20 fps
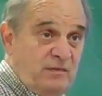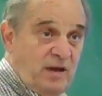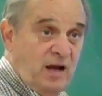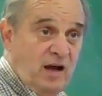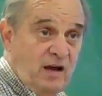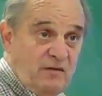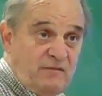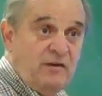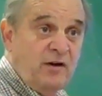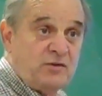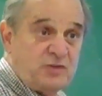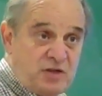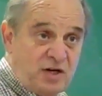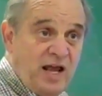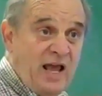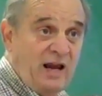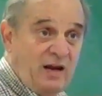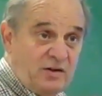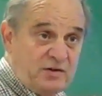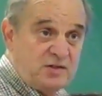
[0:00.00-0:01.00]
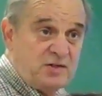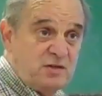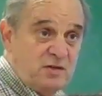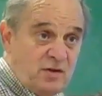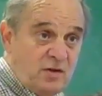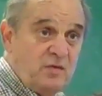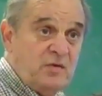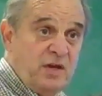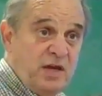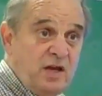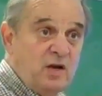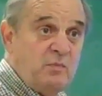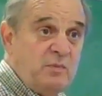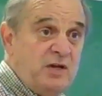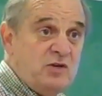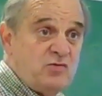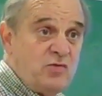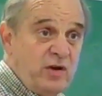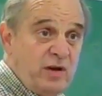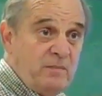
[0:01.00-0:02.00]
functionalis, the
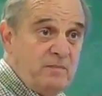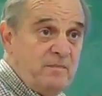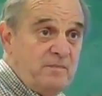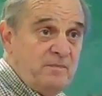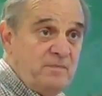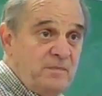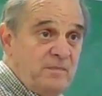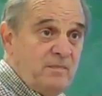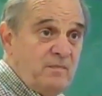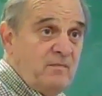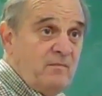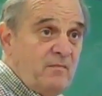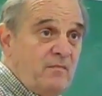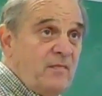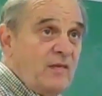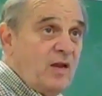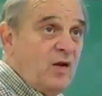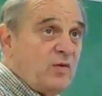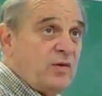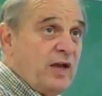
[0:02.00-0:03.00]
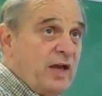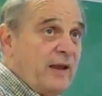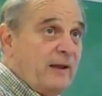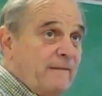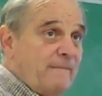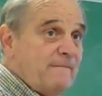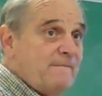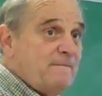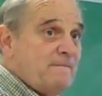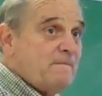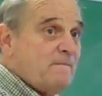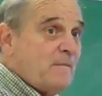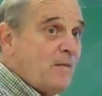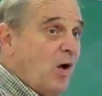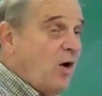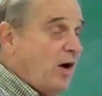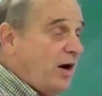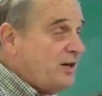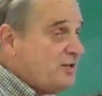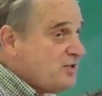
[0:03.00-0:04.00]
endometrium. Okay.
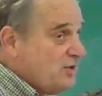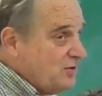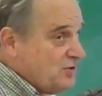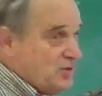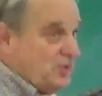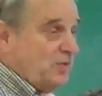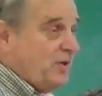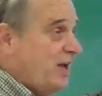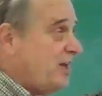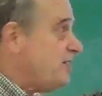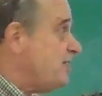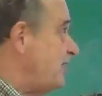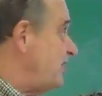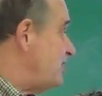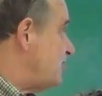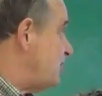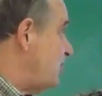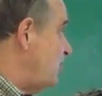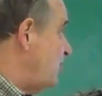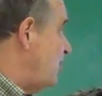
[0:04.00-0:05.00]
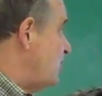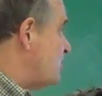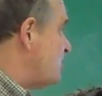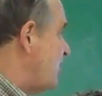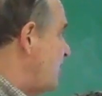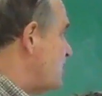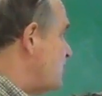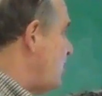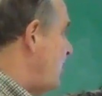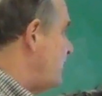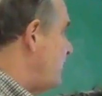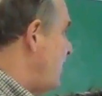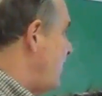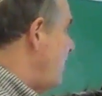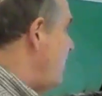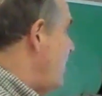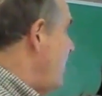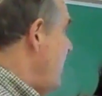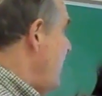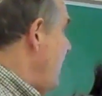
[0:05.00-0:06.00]
All right. So those things right
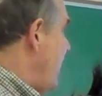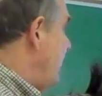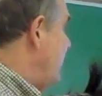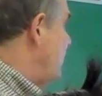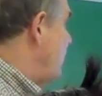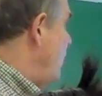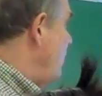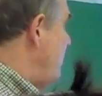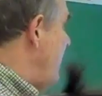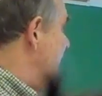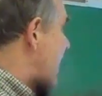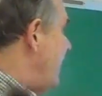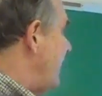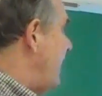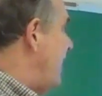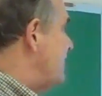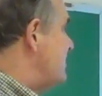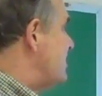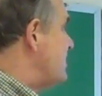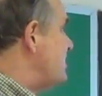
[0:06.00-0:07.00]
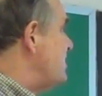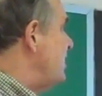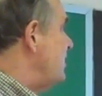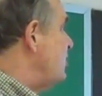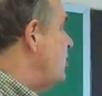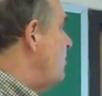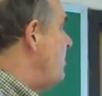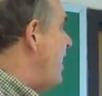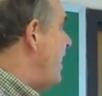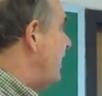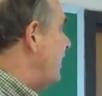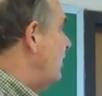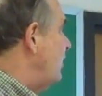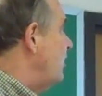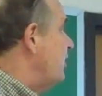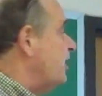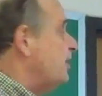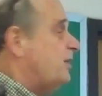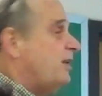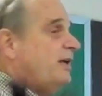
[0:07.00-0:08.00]
there, and go back, as I said, go back and
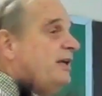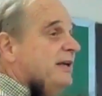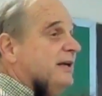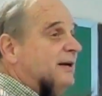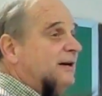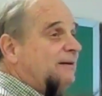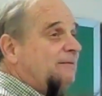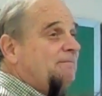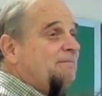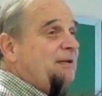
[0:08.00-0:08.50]
look at the